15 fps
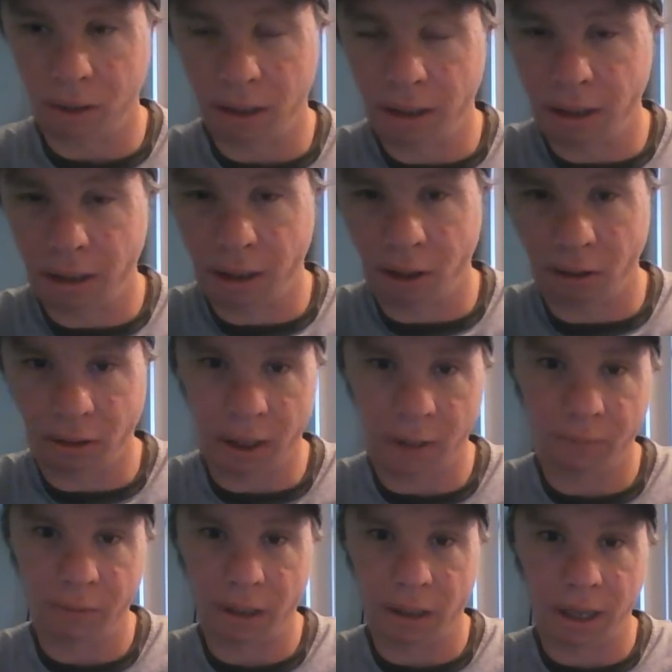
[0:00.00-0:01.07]
But this year is
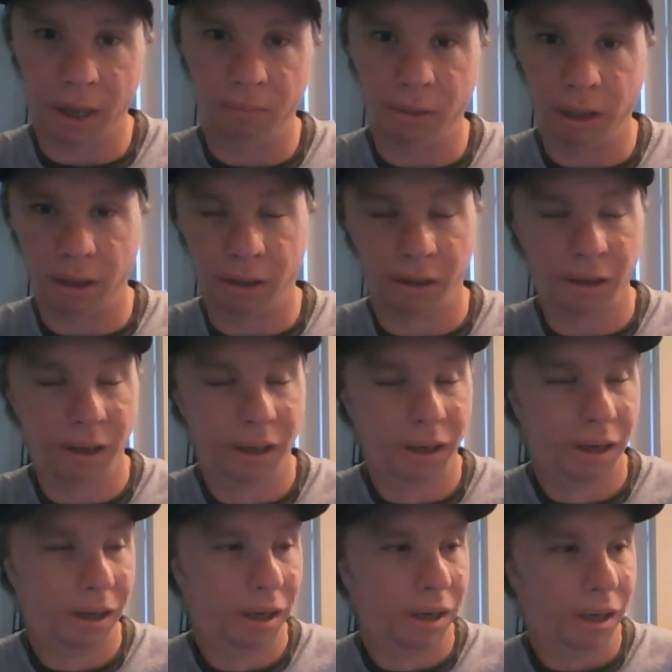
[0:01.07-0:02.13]
definitely a lot better.
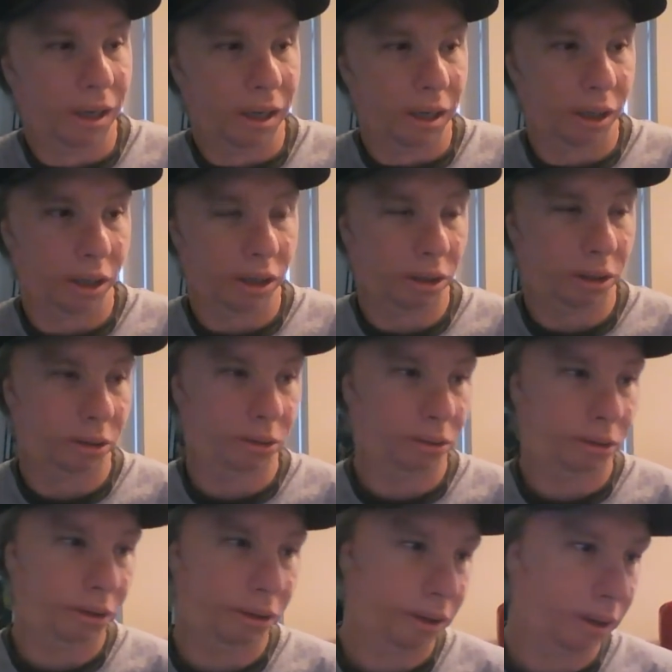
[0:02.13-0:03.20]

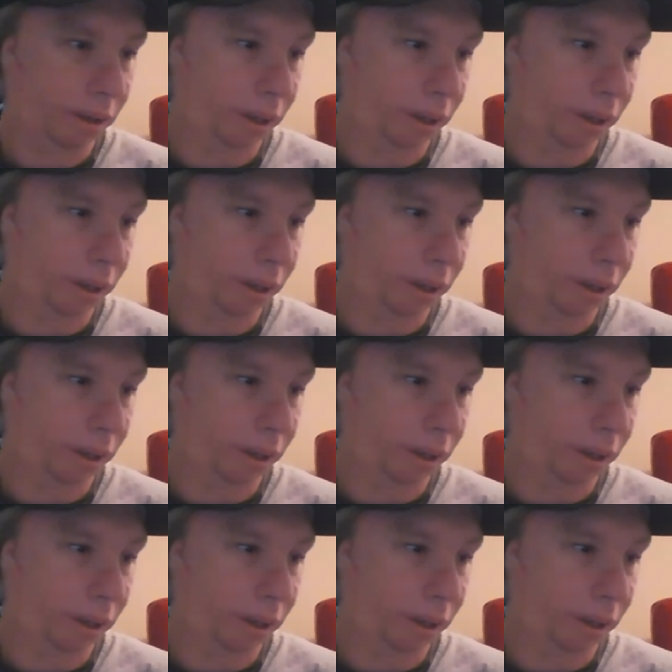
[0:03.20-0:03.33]
So